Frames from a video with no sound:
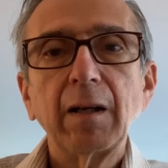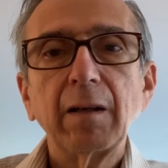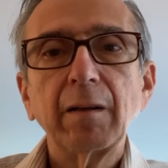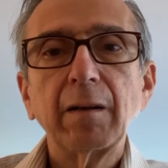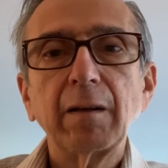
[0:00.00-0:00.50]

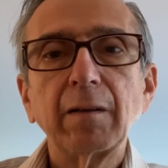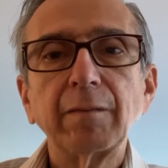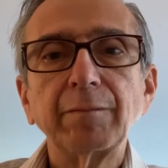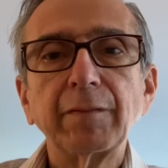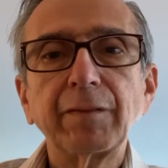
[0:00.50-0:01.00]

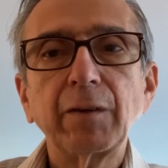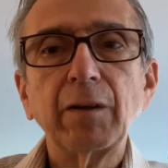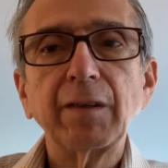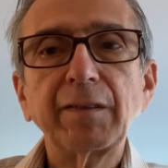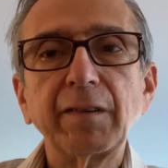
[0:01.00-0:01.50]
Of
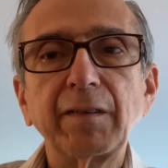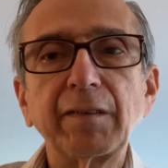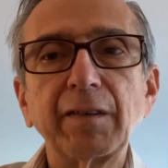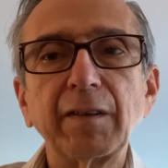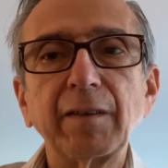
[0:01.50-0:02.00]
course,
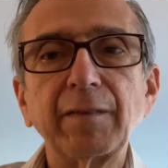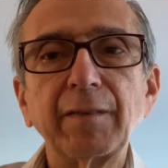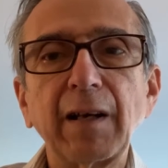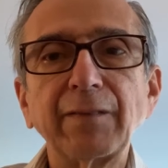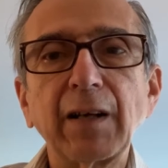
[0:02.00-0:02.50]
it's
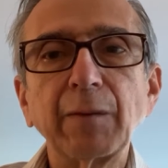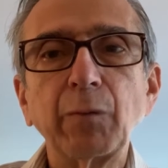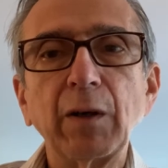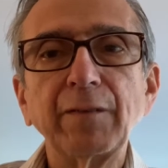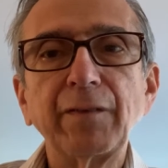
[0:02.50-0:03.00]
I've got
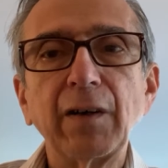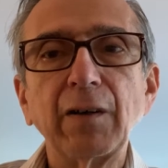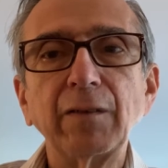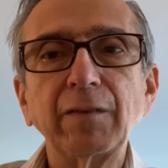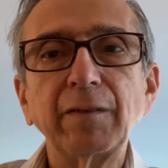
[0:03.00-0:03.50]
one
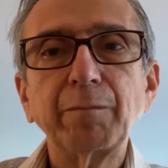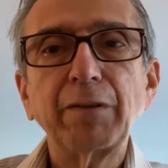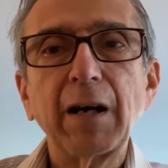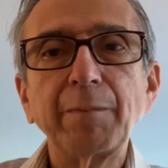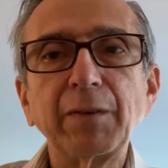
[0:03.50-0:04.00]
phone
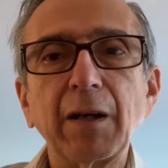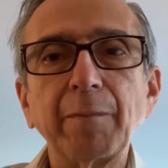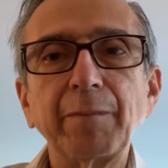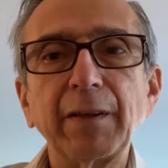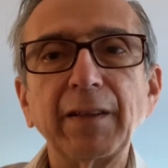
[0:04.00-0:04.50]
propped
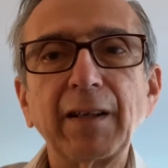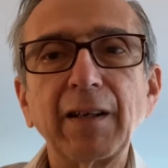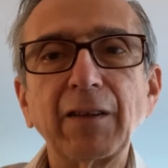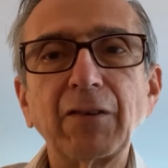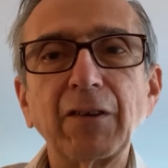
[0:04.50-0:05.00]
up in the
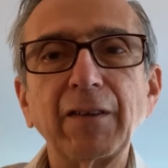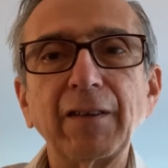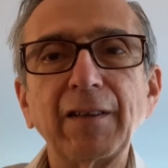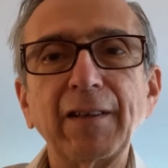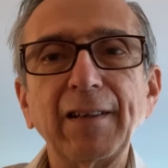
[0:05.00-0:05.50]

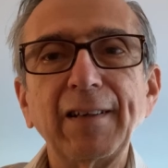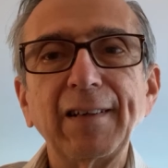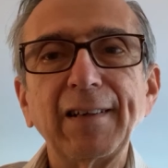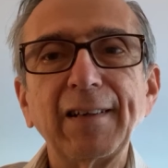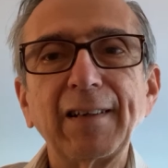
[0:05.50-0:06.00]
kitchen
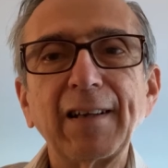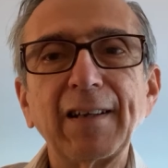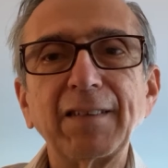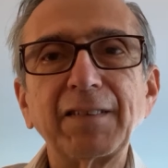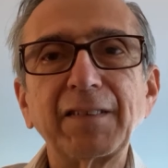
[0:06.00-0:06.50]

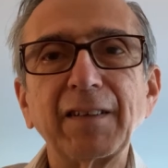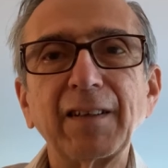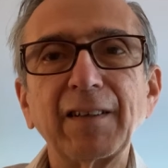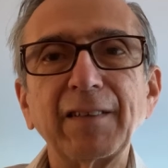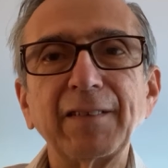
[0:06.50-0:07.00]
against
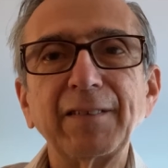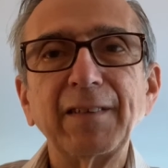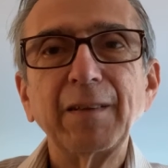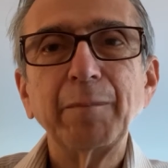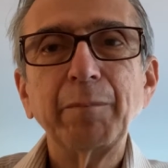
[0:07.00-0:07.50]
a
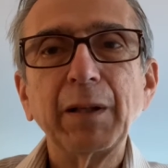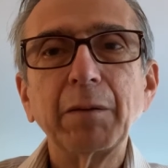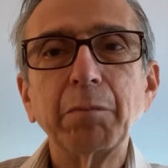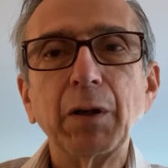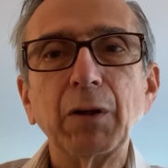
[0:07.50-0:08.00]

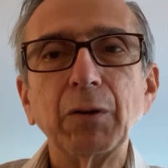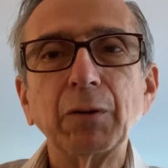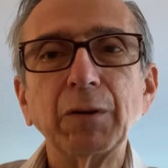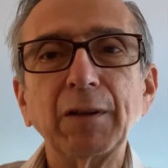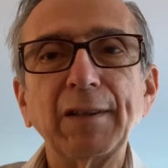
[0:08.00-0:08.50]
big
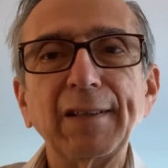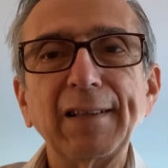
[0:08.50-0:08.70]
bowl,